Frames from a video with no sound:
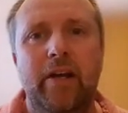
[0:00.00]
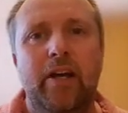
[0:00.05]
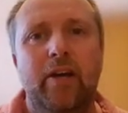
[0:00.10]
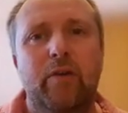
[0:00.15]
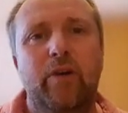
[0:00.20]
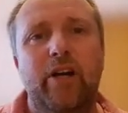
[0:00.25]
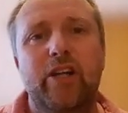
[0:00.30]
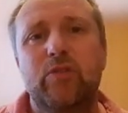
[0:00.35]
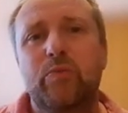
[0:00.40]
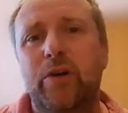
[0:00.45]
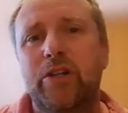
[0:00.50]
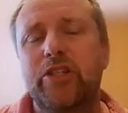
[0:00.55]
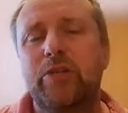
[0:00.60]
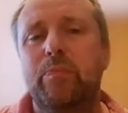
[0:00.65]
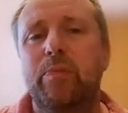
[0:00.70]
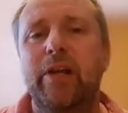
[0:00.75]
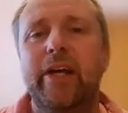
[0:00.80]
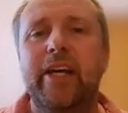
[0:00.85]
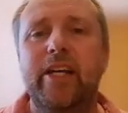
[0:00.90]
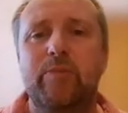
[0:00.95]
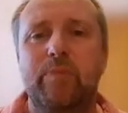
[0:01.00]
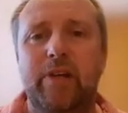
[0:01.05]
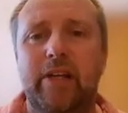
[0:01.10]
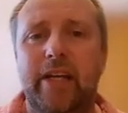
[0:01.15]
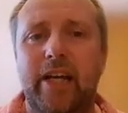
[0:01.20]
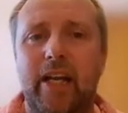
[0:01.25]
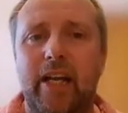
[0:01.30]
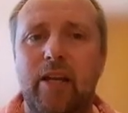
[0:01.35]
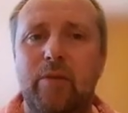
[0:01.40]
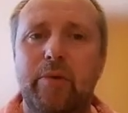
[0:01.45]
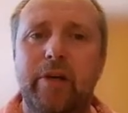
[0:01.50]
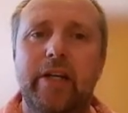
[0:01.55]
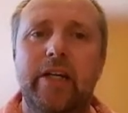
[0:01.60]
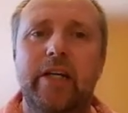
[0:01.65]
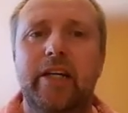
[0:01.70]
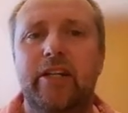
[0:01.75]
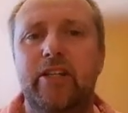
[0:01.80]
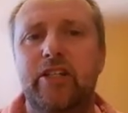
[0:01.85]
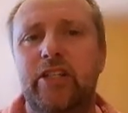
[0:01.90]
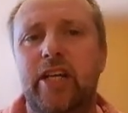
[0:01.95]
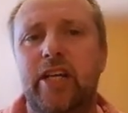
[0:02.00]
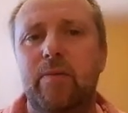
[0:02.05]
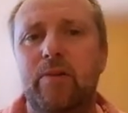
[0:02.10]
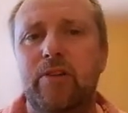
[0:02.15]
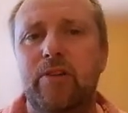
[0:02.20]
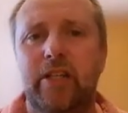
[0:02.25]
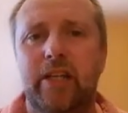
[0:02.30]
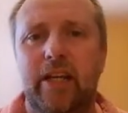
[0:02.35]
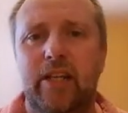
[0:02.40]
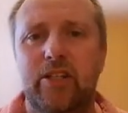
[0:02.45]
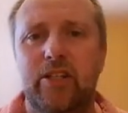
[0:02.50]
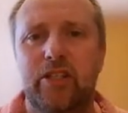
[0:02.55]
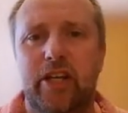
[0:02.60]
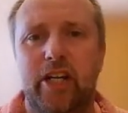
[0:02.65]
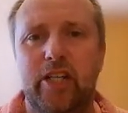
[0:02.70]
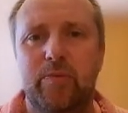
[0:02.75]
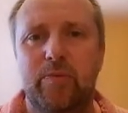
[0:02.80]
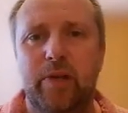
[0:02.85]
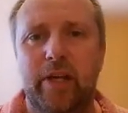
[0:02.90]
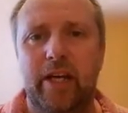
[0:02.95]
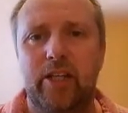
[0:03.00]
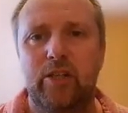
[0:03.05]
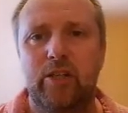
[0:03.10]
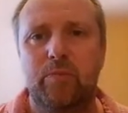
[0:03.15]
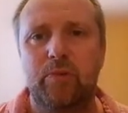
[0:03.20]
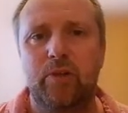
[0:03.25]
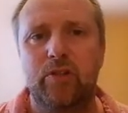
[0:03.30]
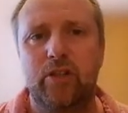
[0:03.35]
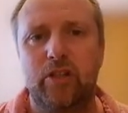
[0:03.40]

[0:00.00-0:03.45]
whereas once a play has been calibrated and established against seismic attributes,